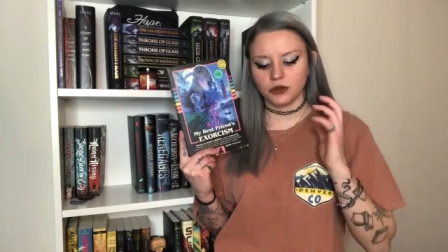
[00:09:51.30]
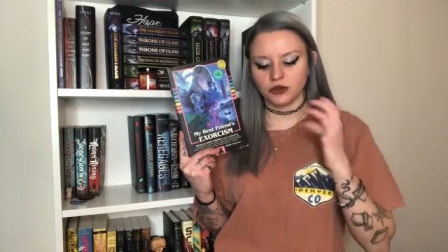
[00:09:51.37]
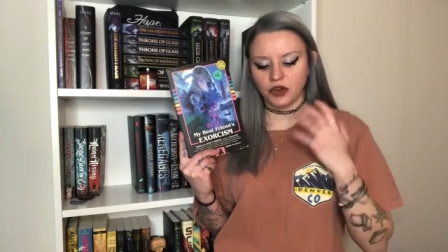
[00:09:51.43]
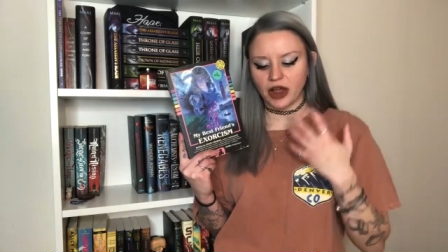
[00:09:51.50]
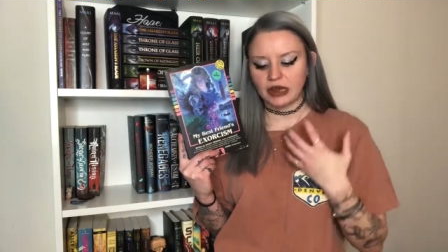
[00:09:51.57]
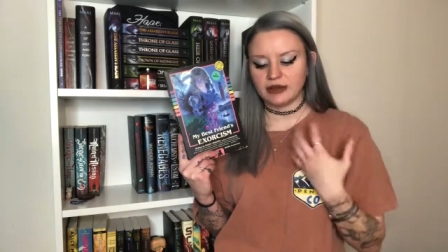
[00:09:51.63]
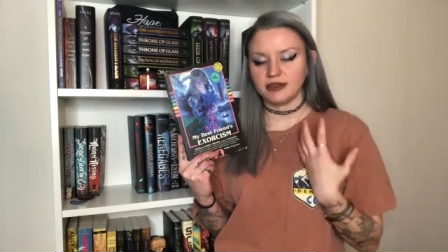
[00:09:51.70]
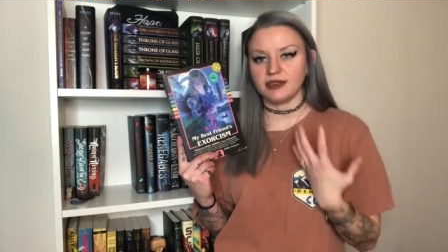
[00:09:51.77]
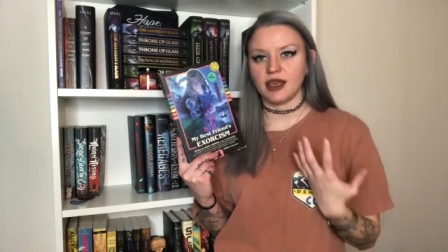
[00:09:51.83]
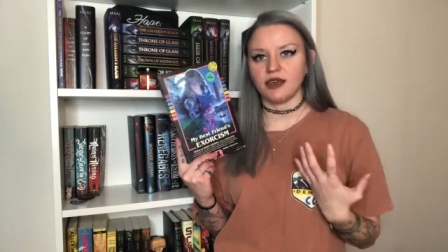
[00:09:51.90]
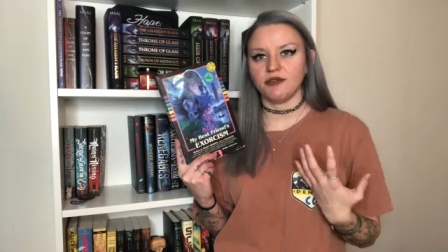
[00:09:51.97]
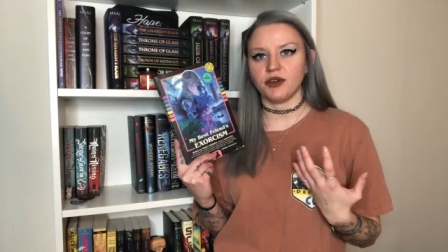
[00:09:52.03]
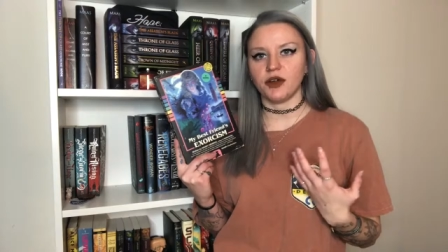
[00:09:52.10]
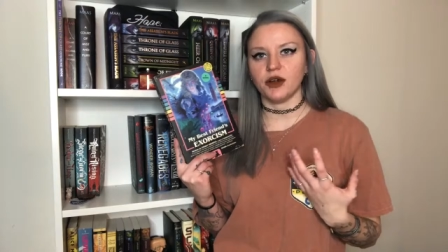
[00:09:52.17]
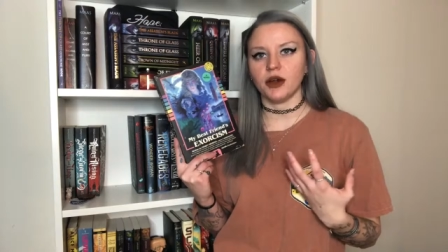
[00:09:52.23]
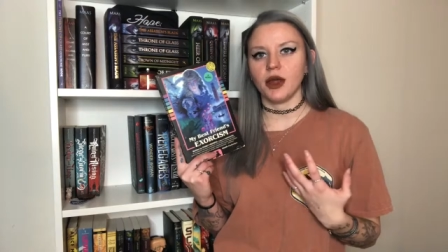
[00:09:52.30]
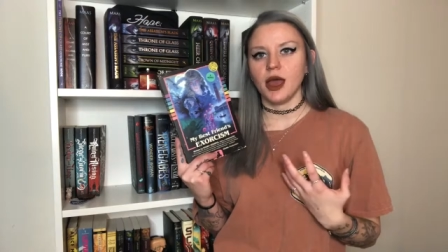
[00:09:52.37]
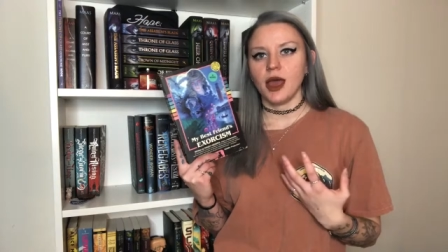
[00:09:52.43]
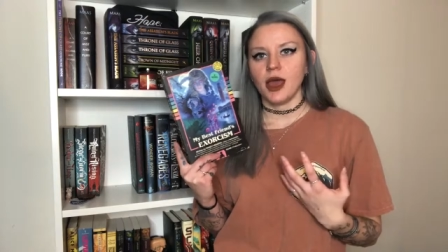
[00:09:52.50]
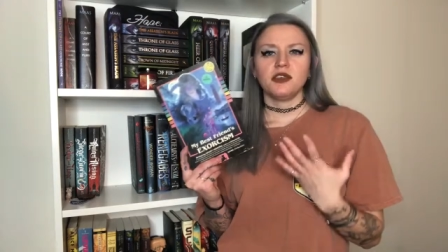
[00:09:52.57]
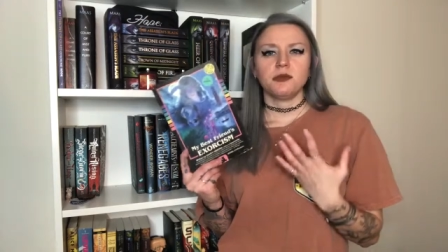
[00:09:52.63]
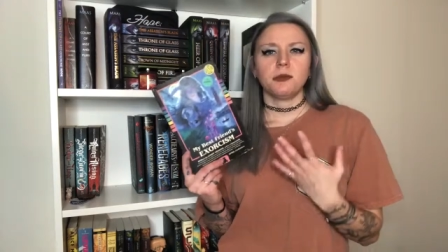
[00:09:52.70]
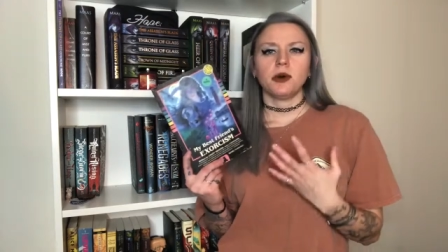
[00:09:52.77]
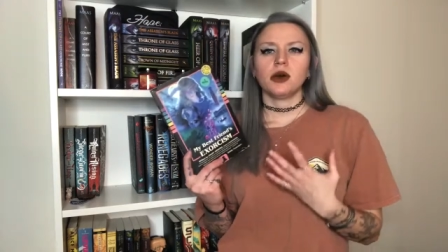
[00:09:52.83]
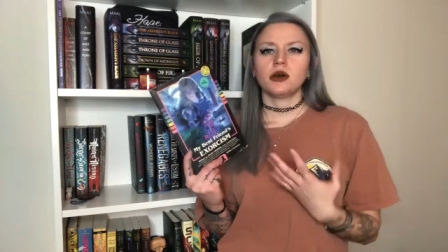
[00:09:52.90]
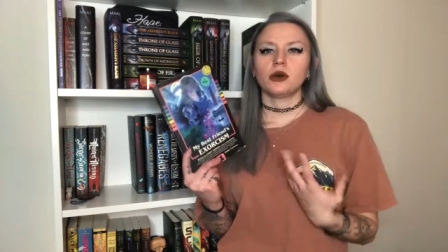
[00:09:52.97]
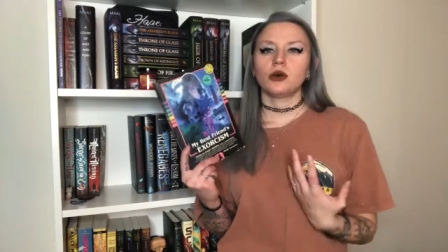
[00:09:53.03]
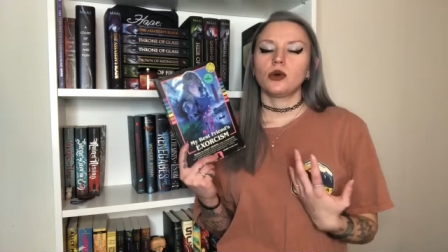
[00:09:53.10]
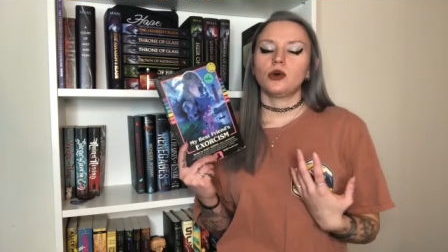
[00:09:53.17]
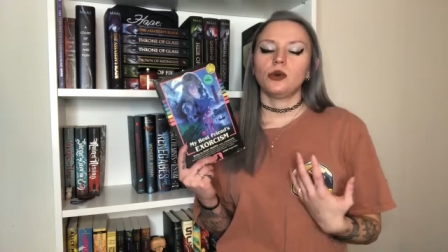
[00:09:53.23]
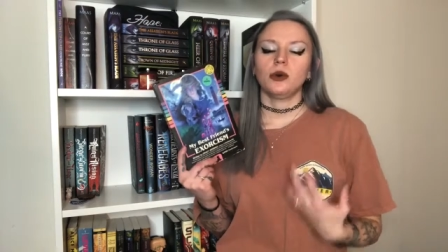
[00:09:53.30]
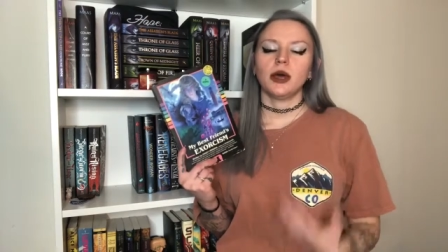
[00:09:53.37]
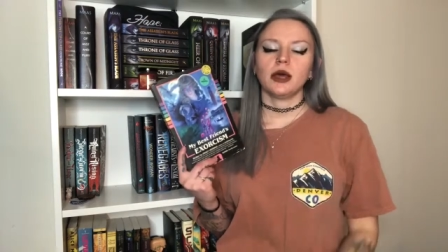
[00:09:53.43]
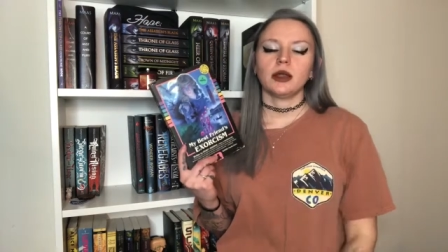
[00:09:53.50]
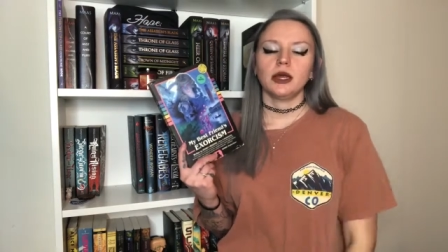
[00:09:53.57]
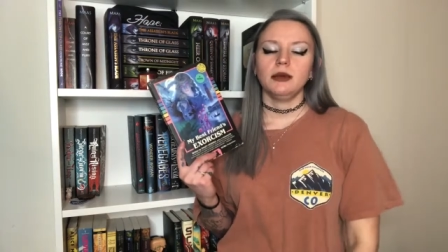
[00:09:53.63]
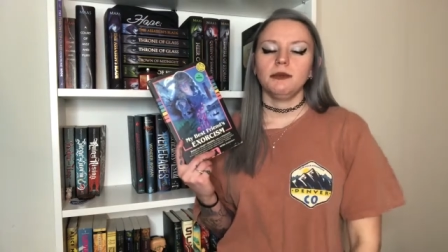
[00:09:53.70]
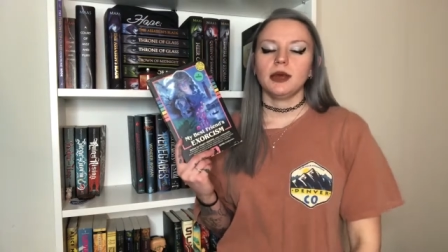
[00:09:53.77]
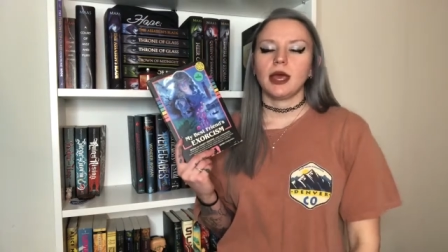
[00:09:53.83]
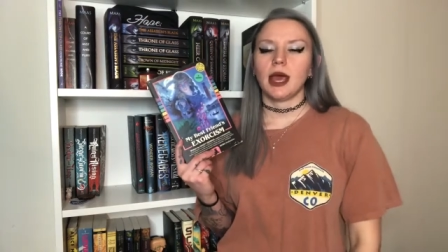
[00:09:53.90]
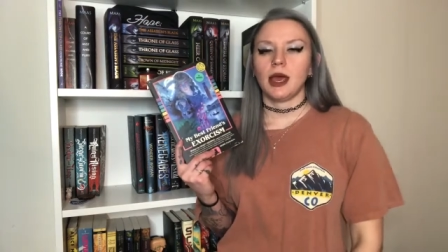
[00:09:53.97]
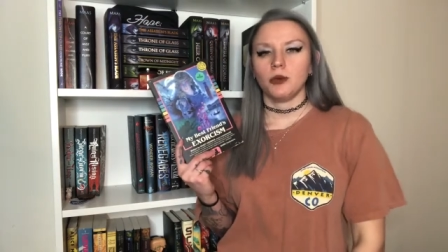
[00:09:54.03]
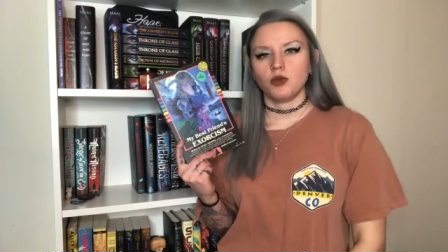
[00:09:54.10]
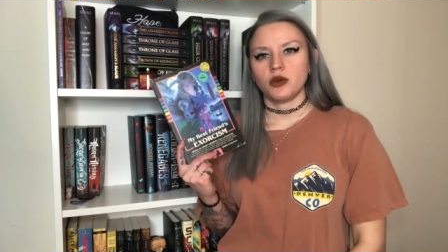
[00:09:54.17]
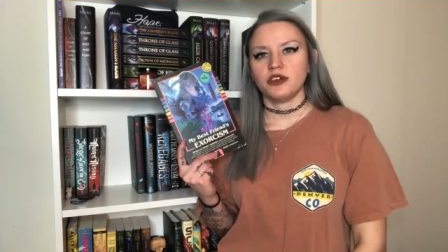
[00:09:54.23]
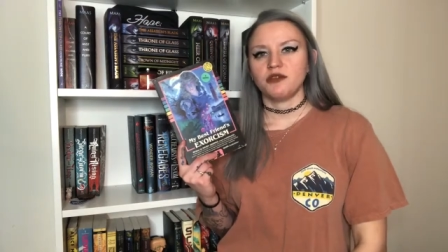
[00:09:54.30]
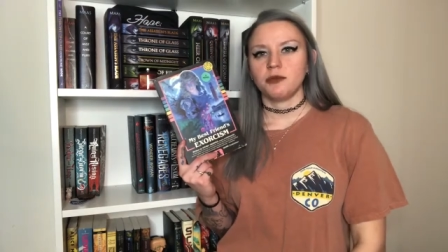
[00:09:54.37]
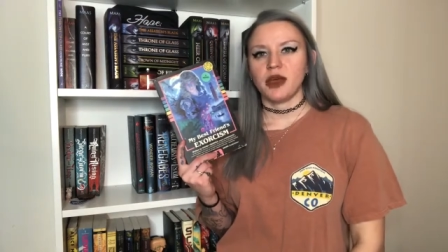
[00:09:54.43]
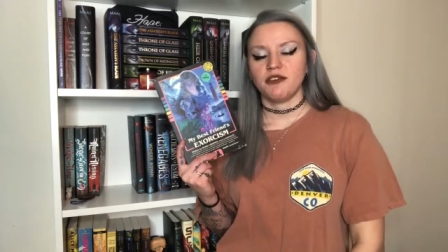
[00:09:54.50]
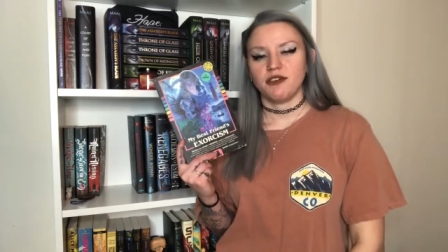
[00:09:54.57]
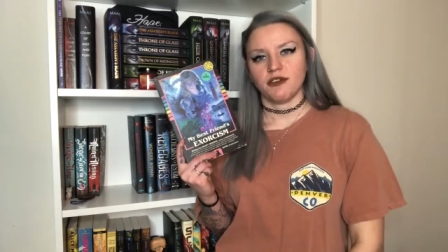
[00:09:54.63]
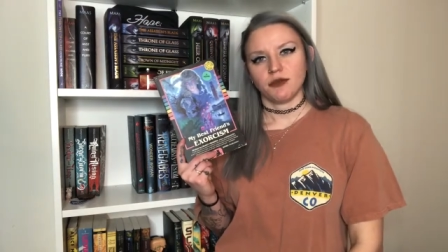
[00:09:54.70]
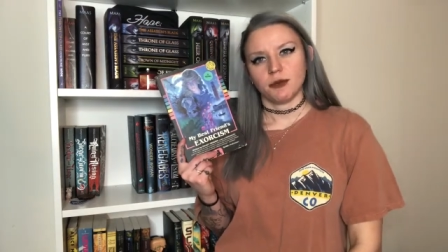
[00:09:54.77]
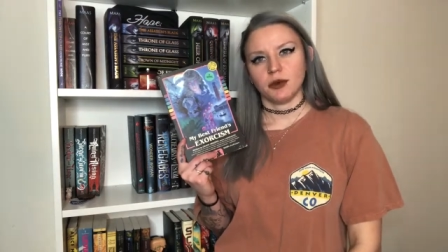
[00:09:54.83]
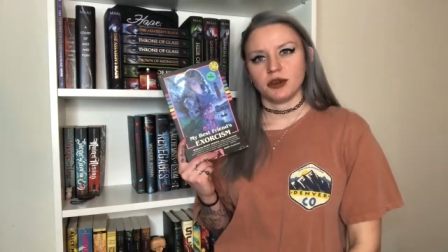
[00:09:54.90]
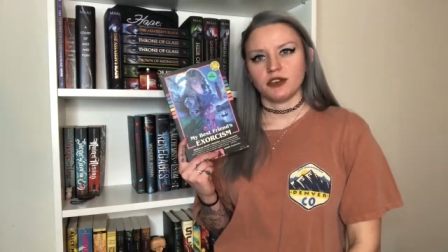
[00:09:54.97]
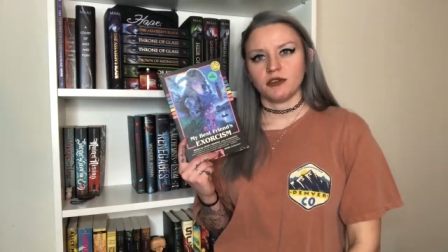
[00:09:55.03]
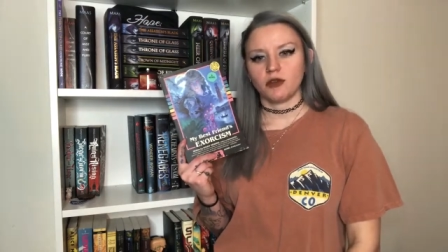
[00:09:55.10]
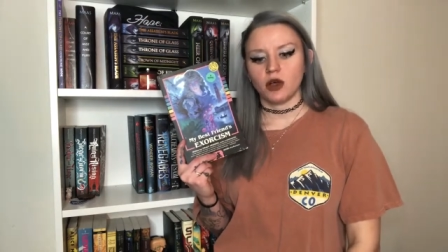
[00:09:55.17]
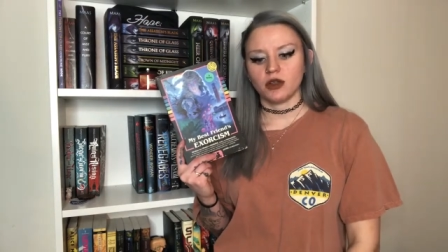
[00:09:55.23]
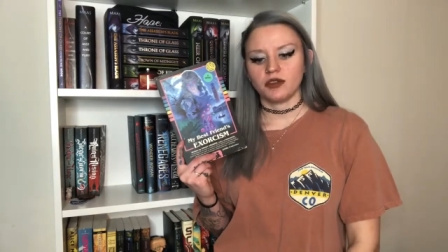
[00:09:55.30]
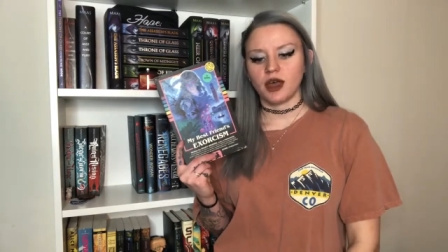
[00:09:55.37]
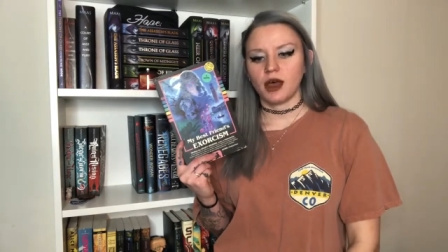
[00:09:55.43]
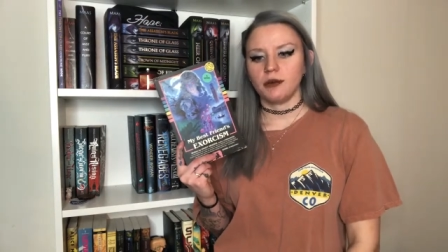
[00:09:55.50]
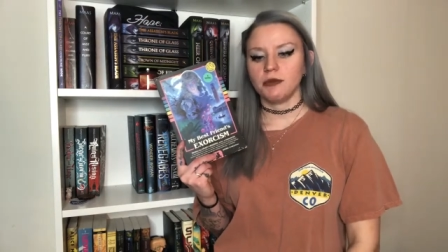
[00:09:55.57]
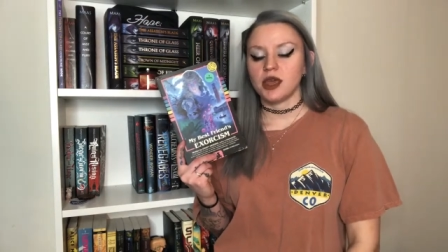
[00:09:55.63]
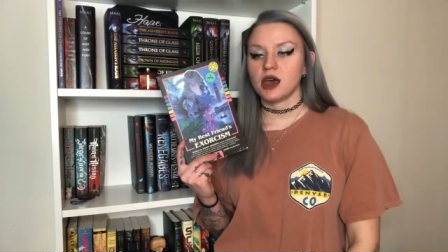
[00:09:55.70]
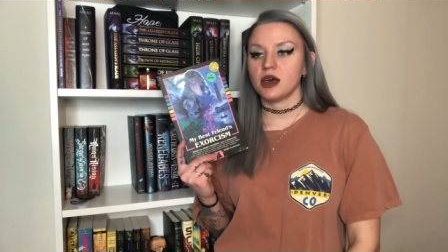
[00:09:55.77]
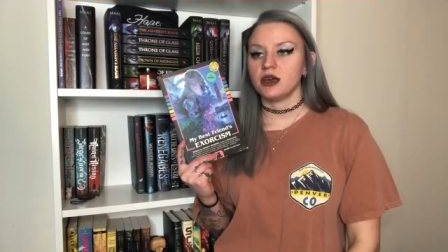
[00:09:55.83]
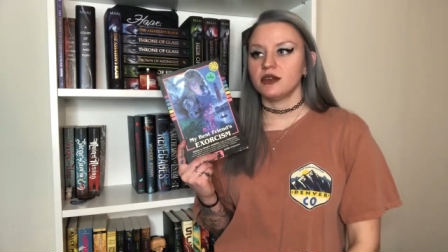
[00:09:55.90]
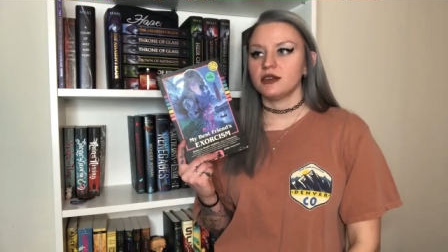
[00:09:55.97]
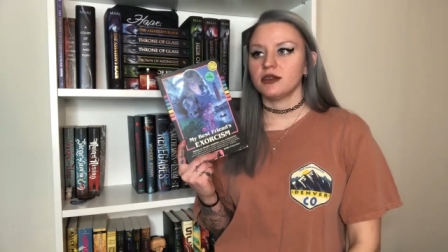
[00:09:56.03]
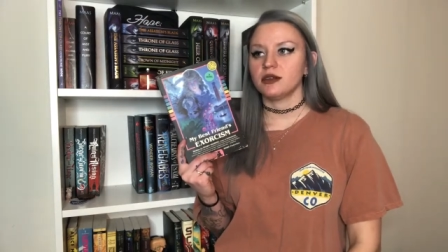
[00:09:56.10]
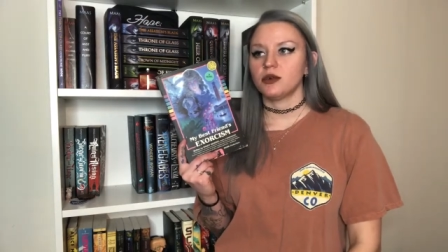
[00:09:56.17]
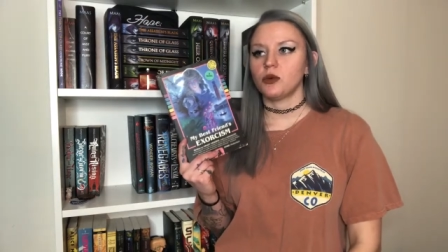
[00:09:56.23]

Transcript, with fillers: trying to save her. This book quickly became one of my favorite books of all time because